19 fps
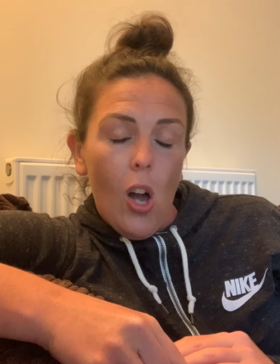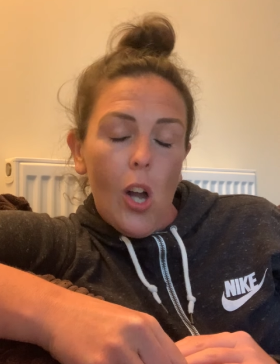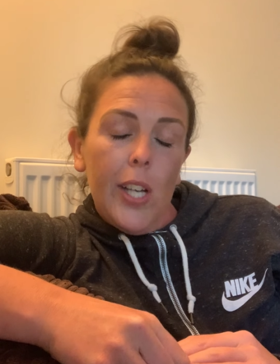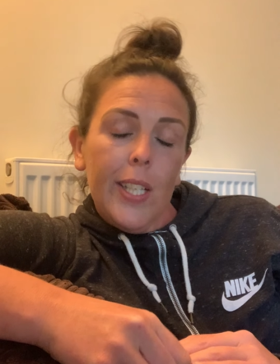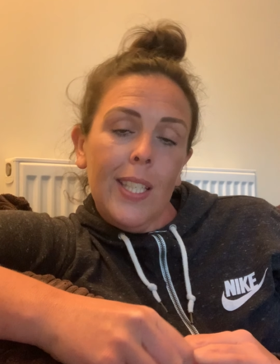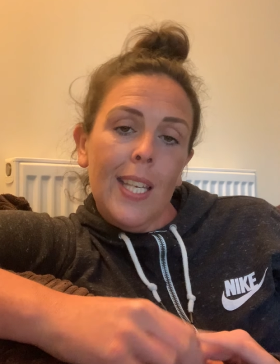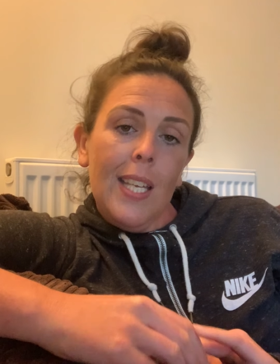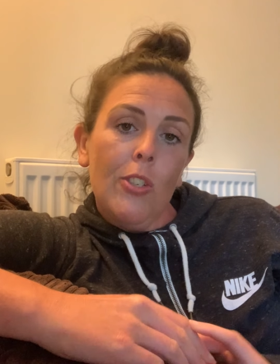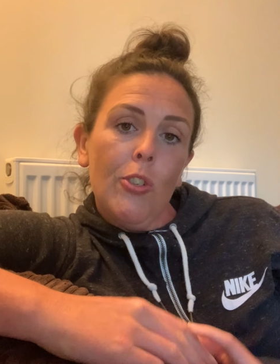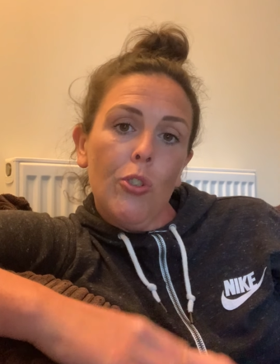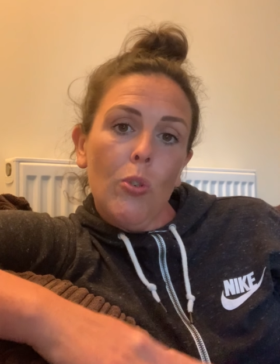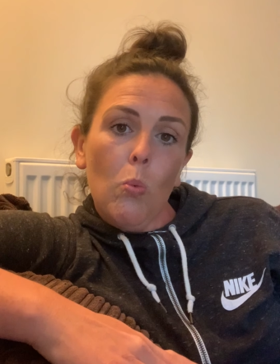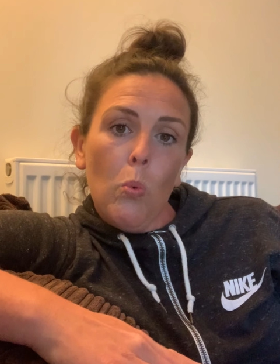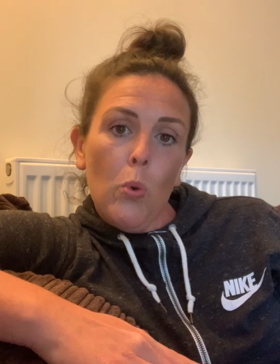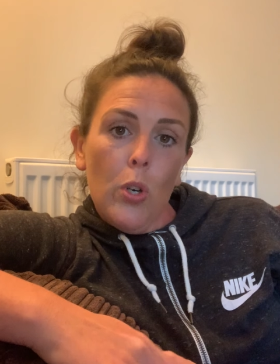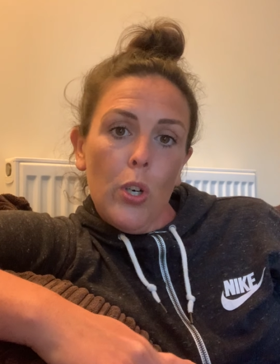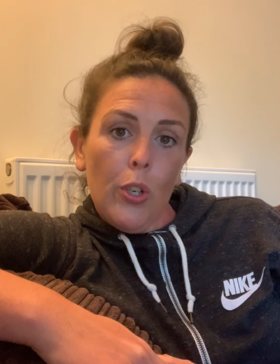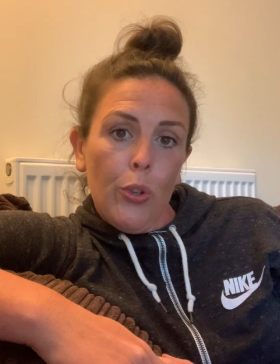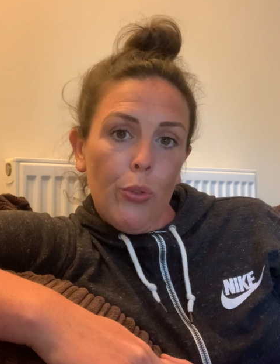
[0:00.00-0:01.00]
I need you to
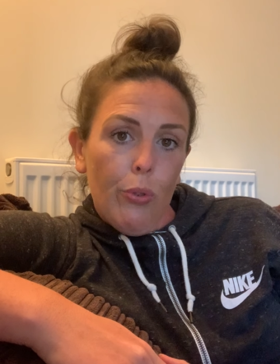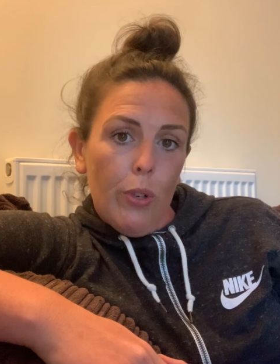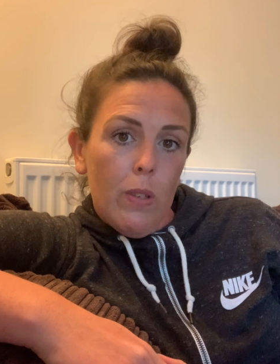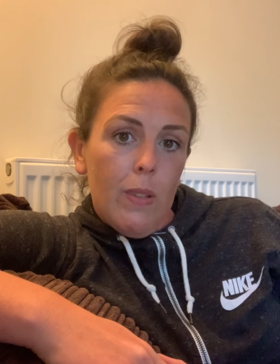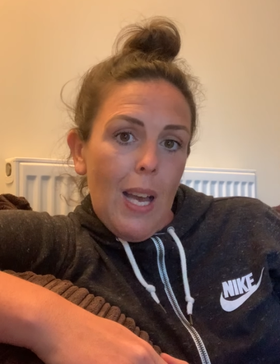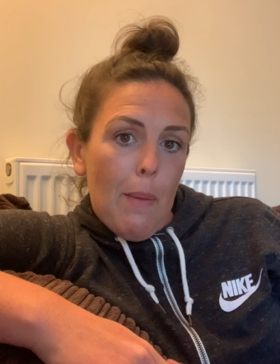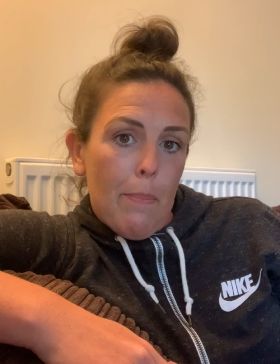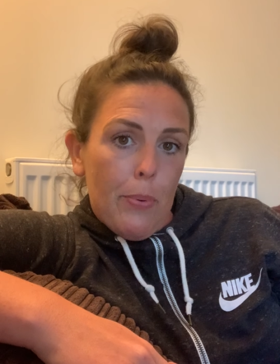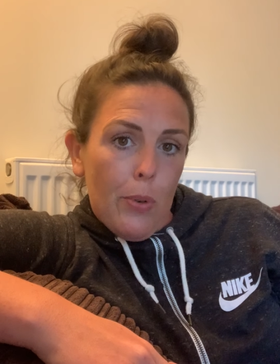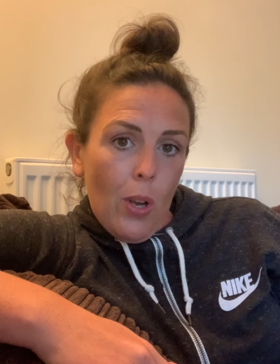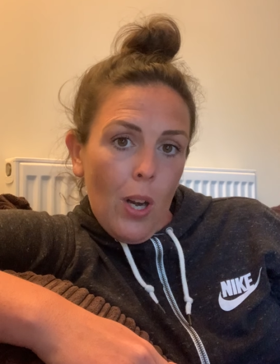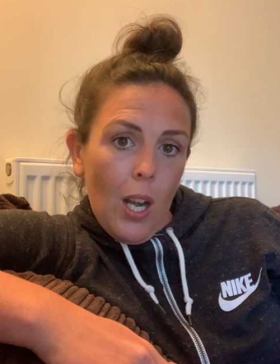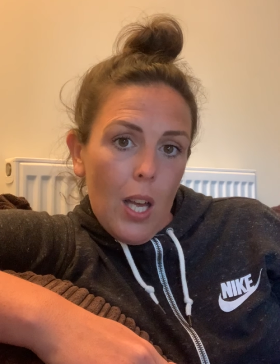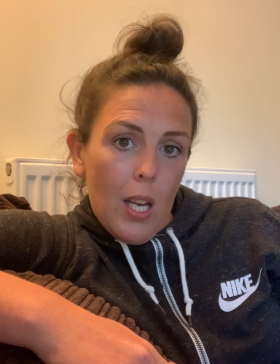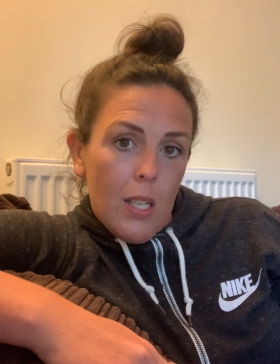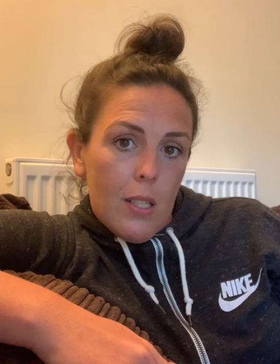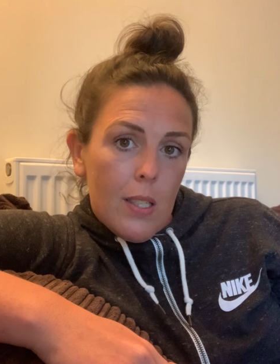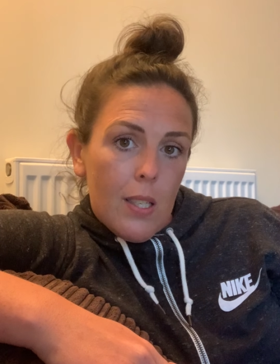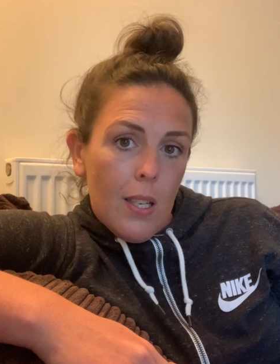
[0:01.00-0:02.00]
work through that
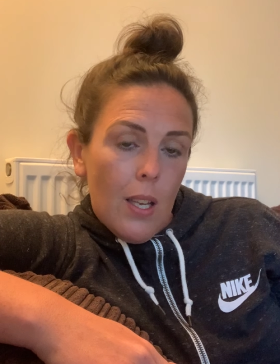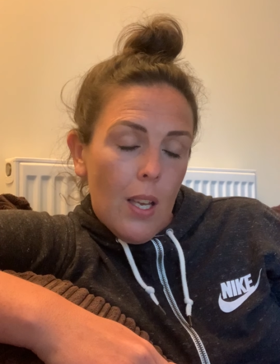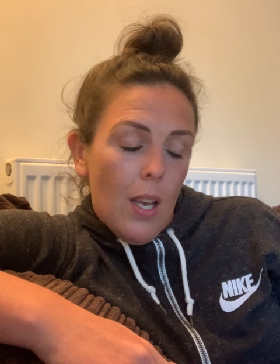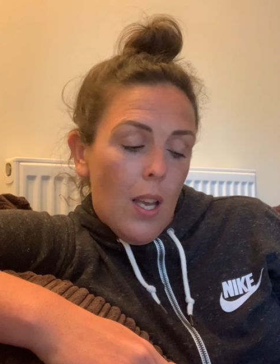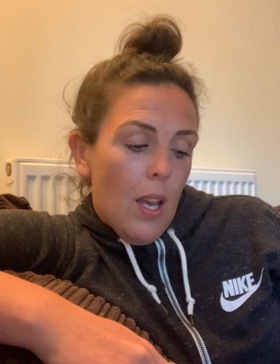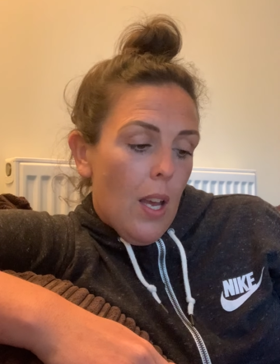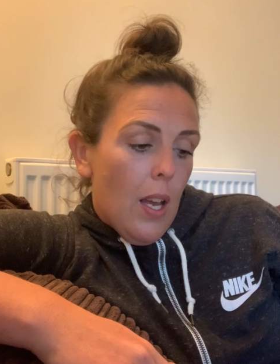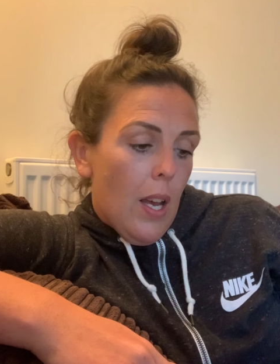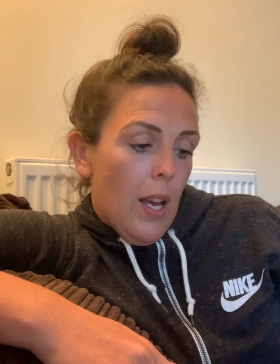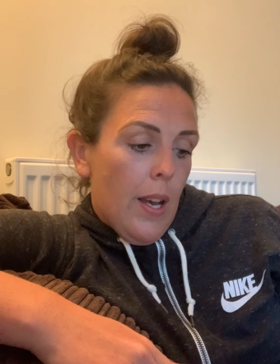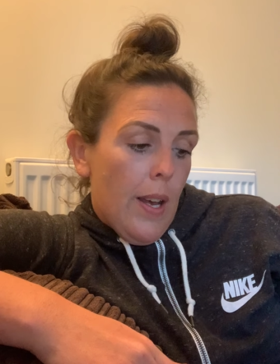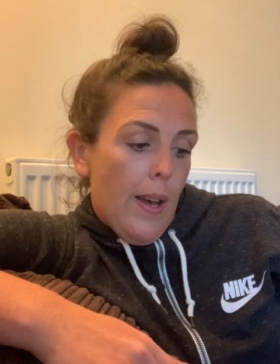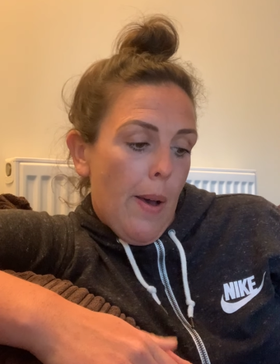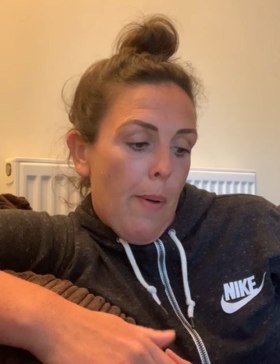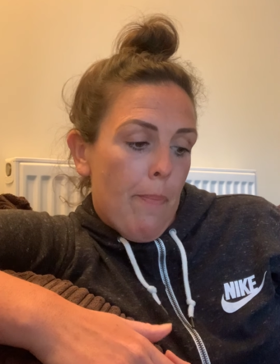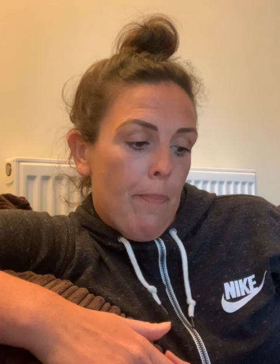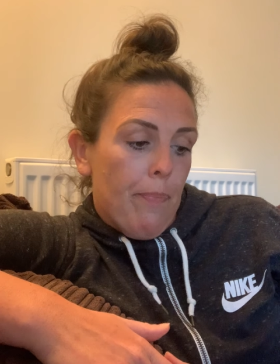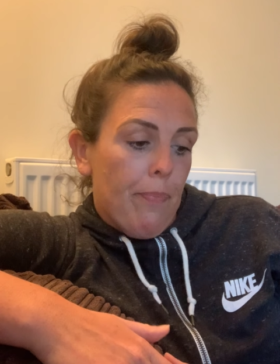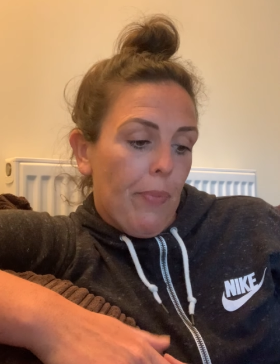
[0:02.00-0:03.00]
booklet
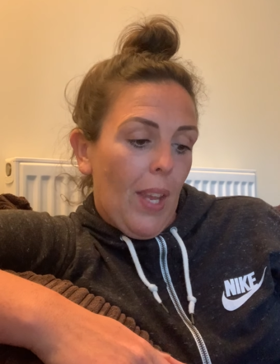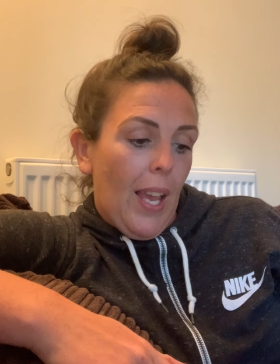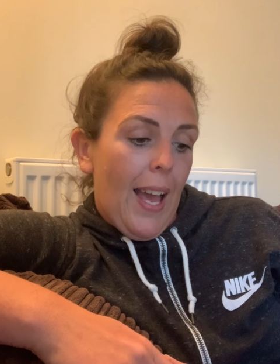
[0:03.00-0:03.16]
um,